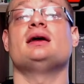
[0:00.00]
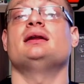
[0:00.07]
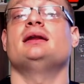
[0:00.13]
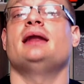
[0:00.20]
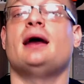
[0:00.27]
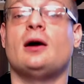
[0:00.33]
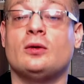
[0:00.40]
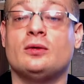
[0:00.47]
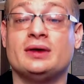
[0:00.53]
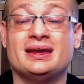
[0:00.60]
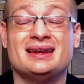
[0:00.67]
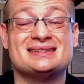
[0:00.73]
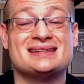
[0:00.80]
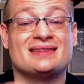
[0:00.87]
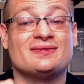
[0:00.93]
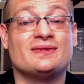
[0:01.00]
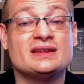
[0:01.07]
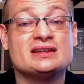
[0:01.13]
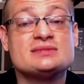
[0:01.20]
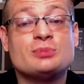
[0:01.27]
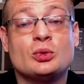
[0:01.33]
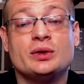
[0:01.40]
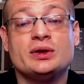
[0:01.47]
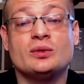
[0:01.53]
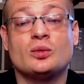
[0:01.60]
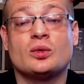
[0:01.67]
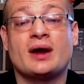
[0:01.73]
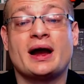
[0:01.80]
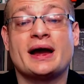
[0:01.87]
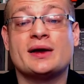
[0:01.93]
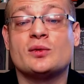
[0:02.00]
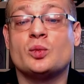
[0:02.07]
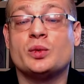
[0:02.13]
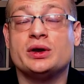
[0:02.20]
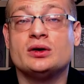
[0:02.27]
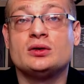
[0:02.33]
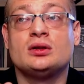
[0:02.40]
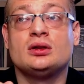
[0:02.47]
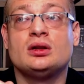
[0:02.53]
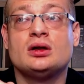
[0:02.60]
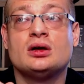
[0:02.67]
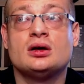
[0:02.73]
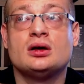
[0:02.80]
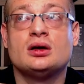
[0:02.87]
Now, it is at this point where I will